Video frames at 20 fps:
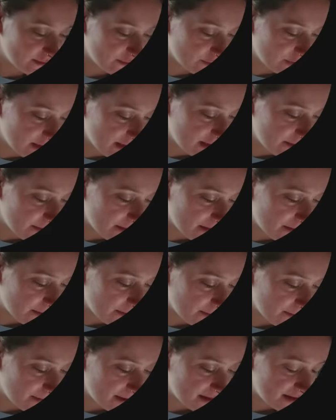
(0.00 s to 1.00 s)
reading my
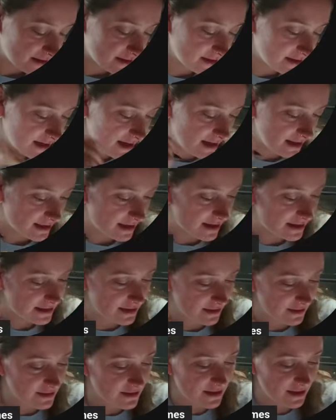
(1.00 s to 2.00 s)
book by the sea. That
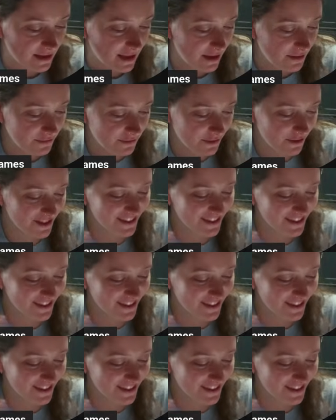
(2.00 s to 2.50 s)
sounds delightful.